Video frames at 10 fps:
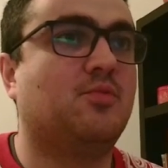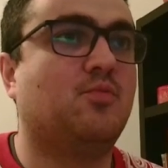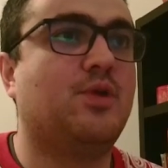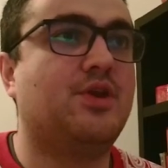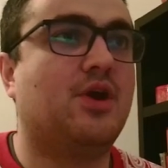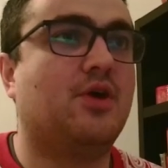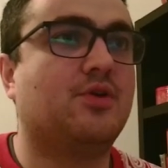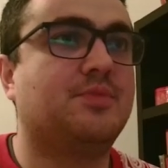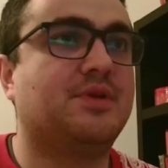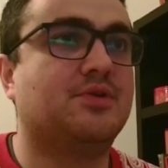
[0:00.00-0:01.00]
We're not going
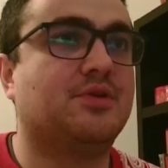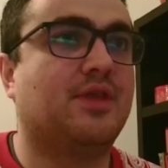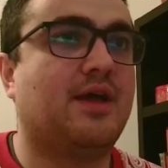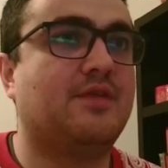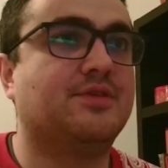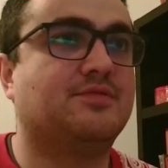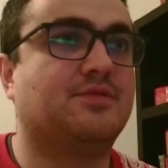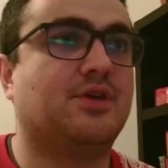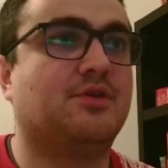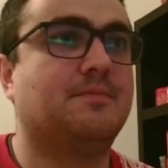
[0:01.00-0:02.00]
to be doing that in this
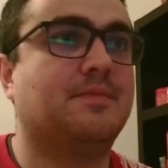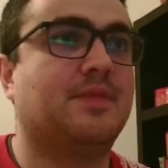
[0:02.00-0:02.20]
video.